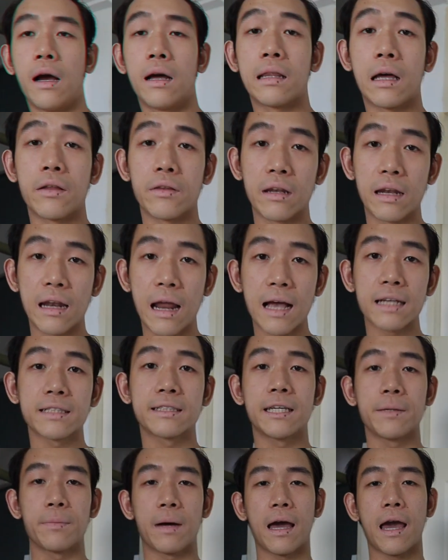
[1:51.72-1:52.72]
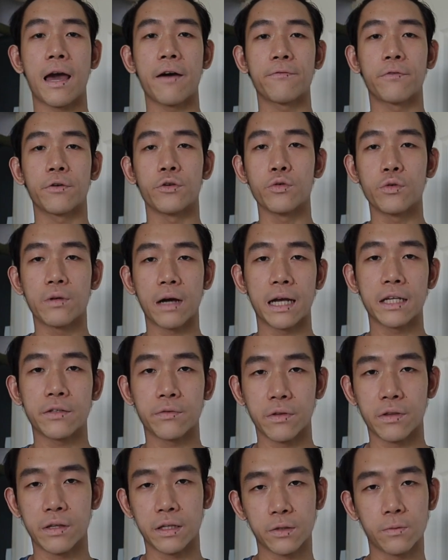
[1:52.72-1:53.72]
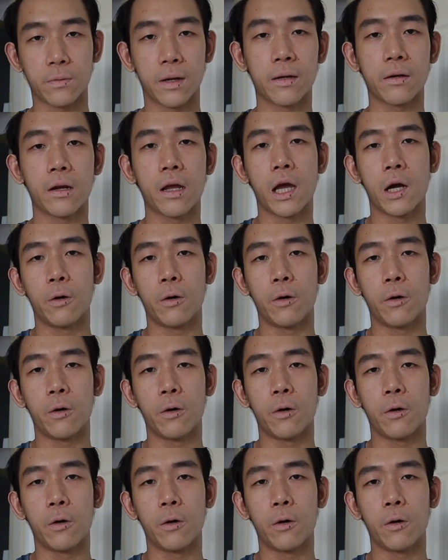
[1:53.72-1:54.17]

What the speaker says: Now the last tip I have for you guys for this one